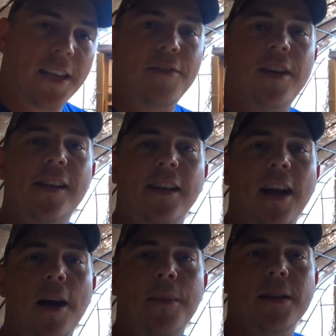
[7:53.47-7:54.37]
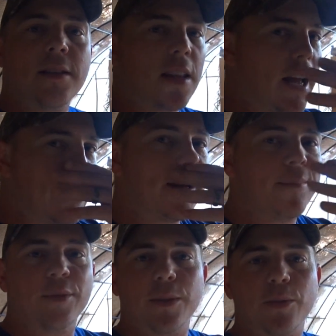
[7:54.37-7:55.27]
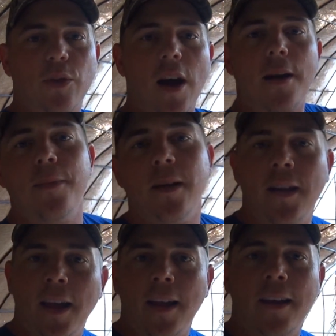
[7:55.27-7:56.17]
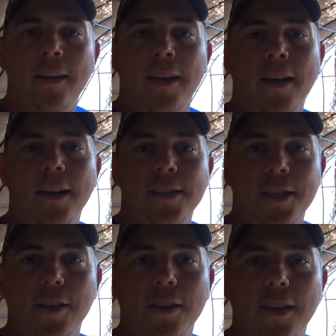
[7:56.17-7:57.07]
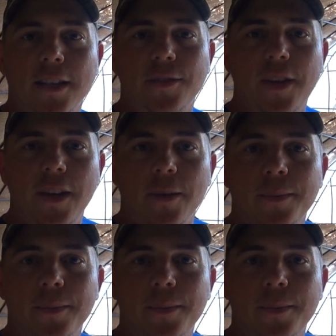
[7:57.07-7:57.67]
leave it in the comments, like, subscribe, and see you on the next video.